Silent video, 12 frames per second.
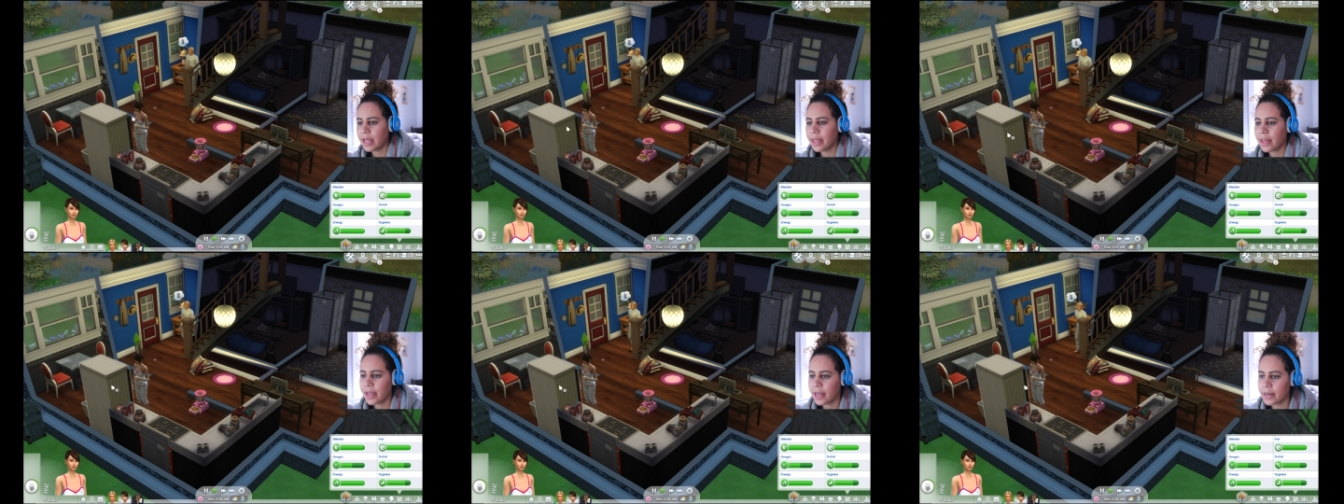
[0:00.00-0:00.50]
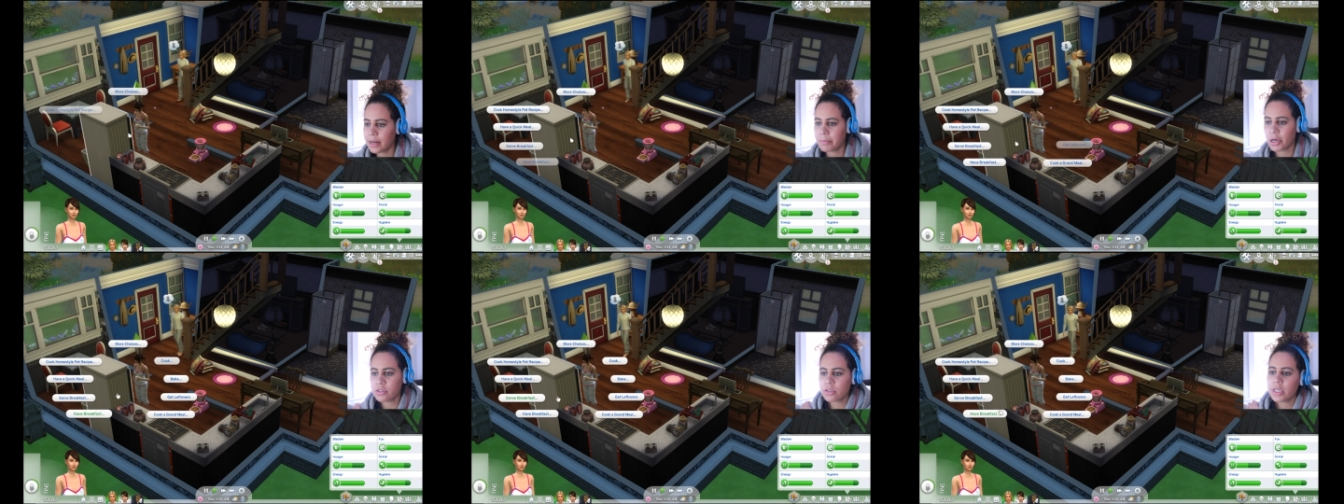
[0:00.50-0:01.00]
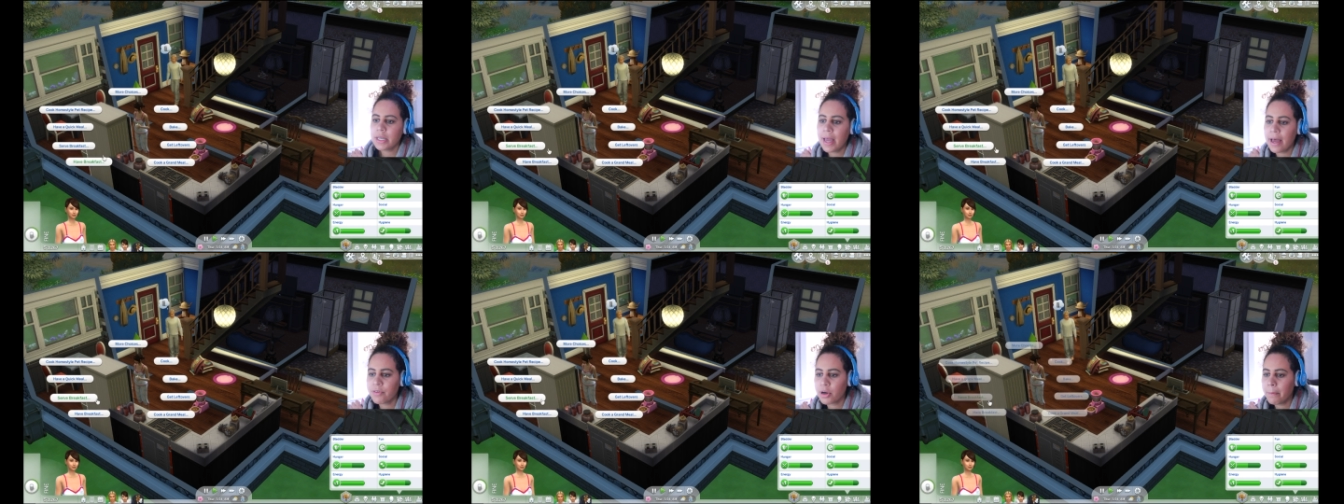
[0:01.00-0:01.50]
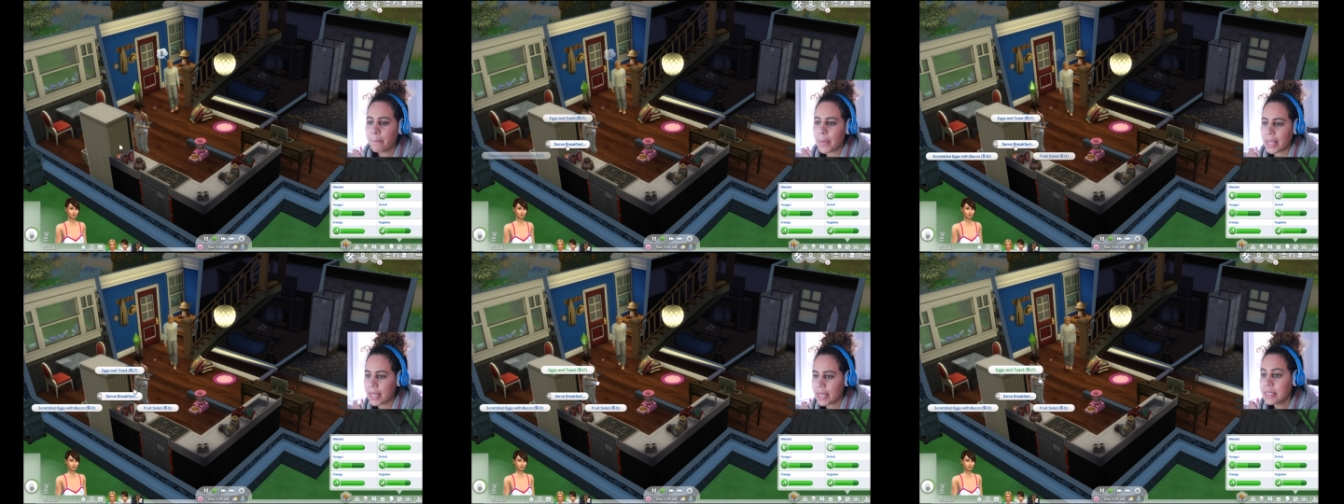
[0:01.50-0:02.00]
And I'm also gonna have her
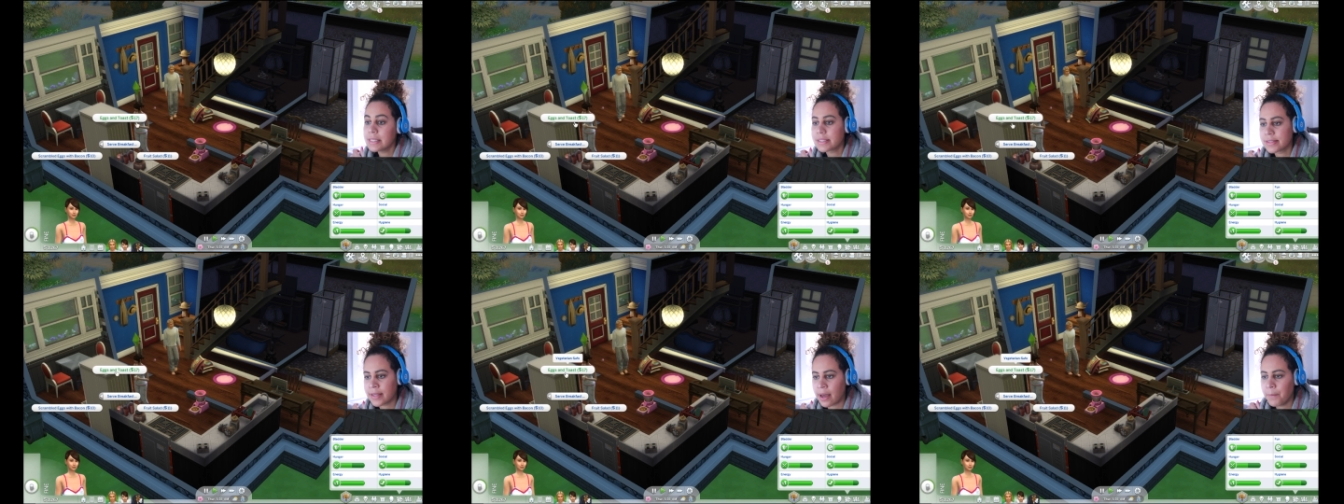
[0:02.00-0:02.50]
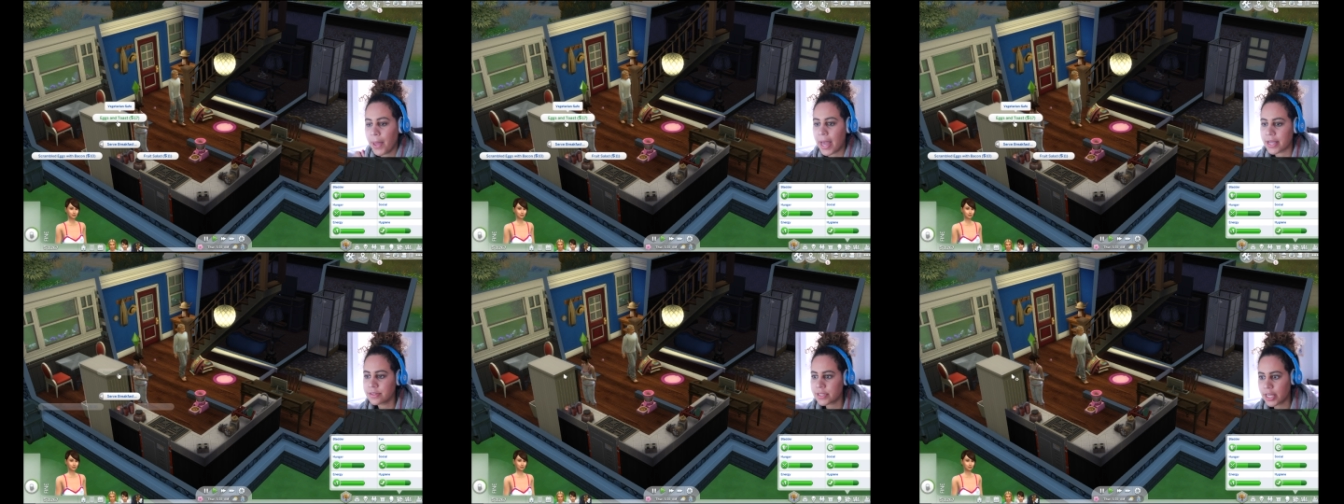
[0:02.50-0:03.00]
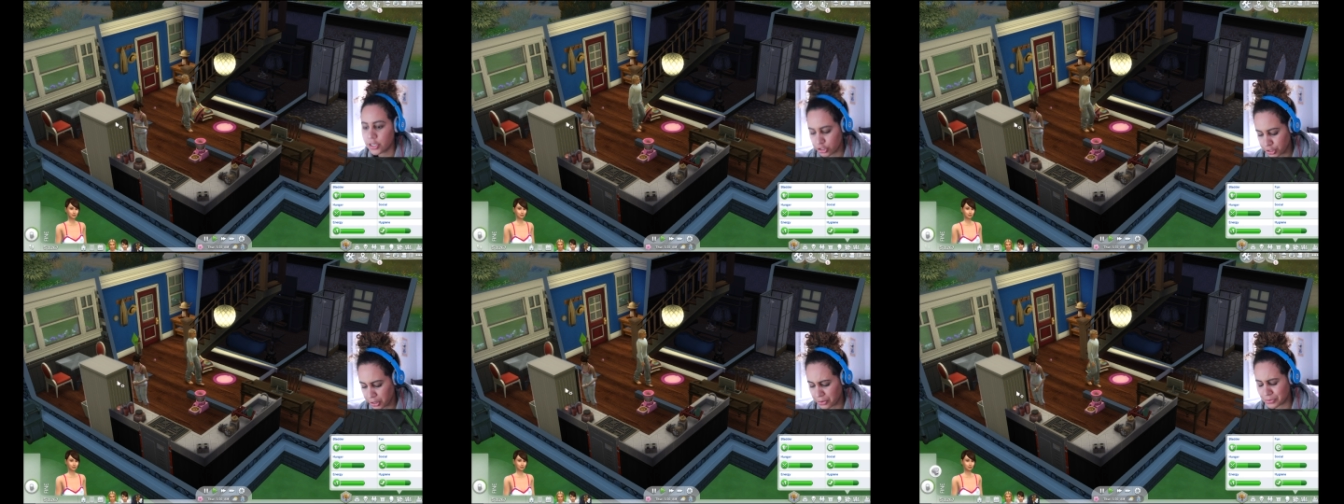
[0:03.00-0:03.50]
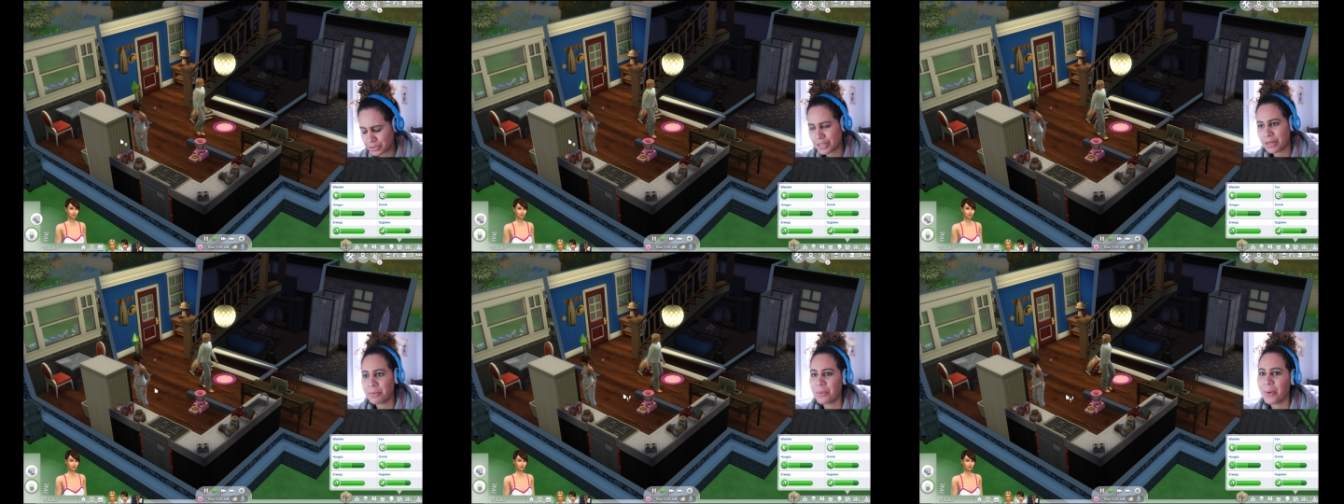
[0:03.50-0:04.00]
make some eggs and toast
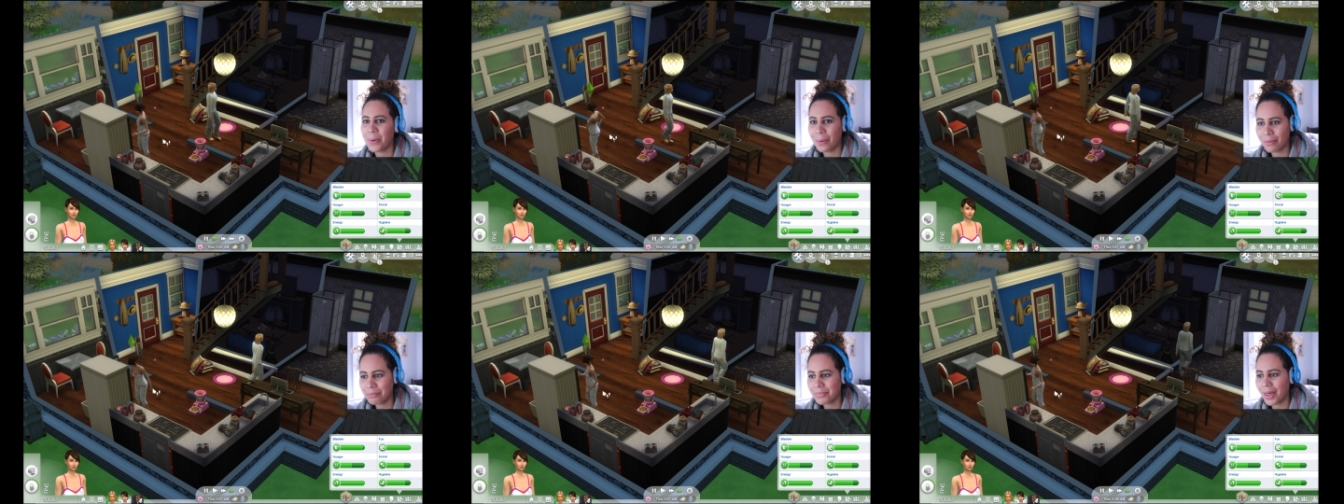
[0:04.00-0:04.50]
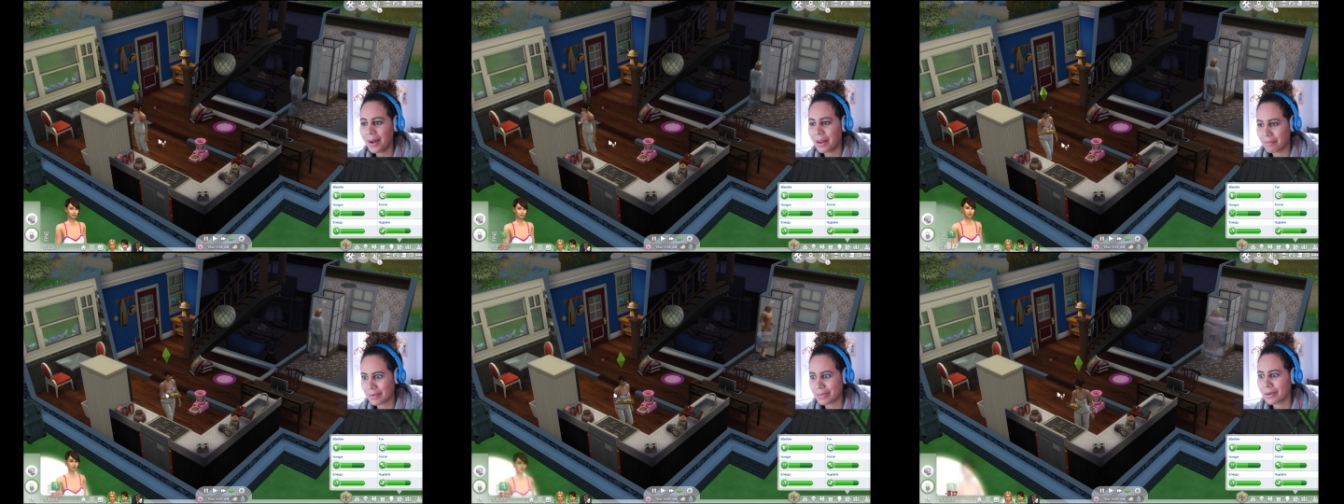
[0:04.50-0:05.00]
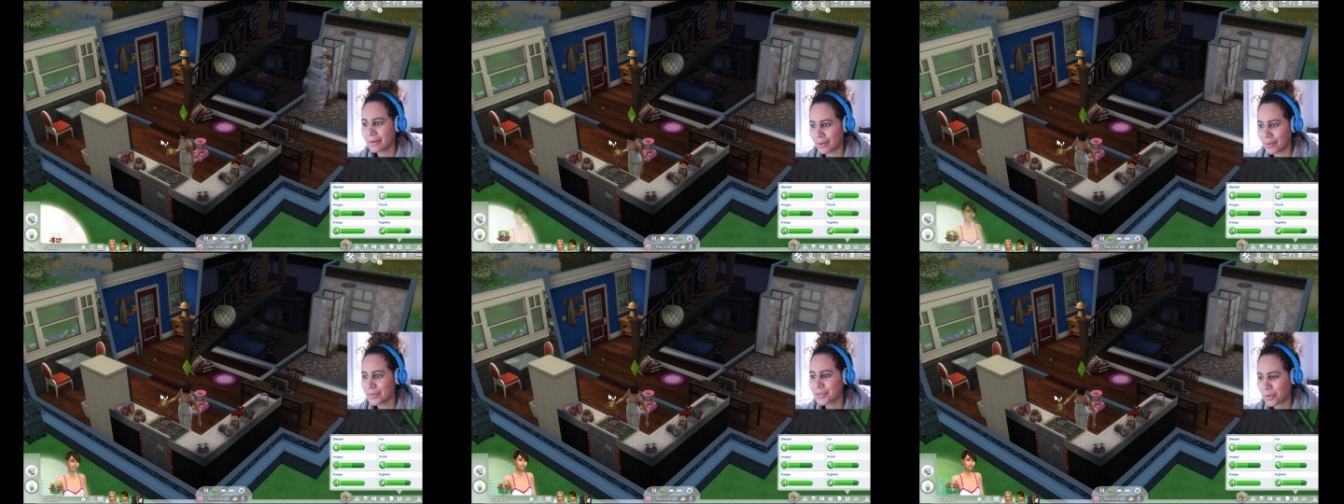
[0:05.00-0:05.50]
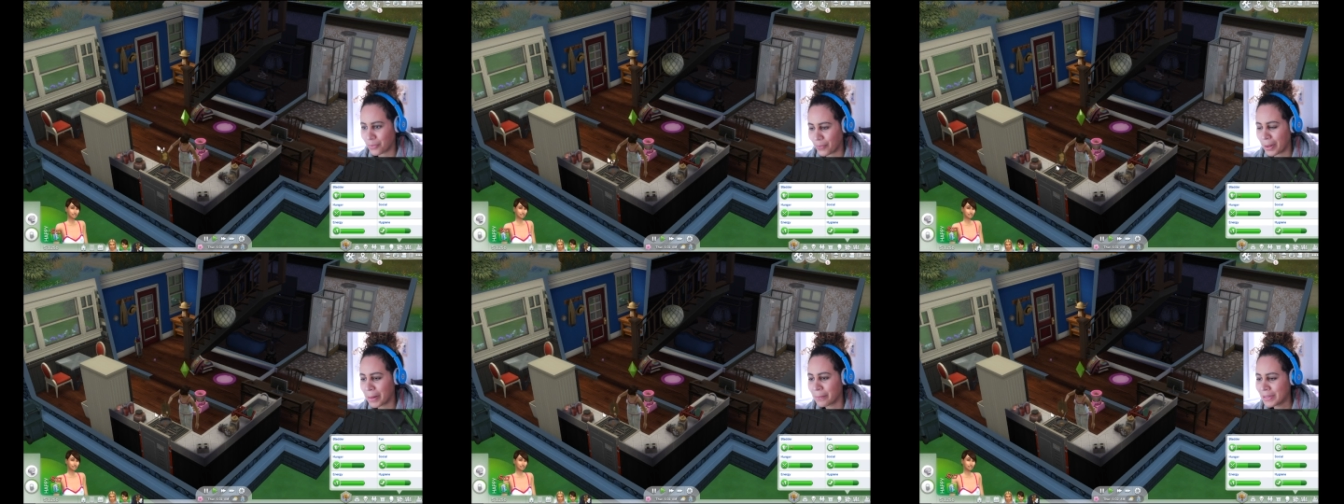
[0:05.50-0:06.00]
and hope that everything goes
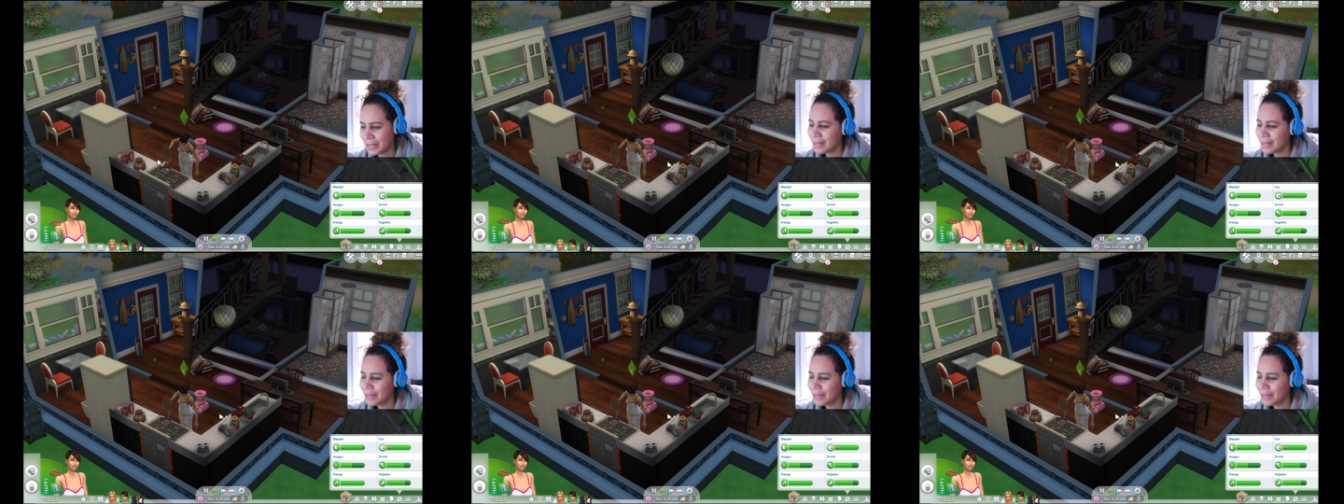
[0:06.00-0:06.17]
well.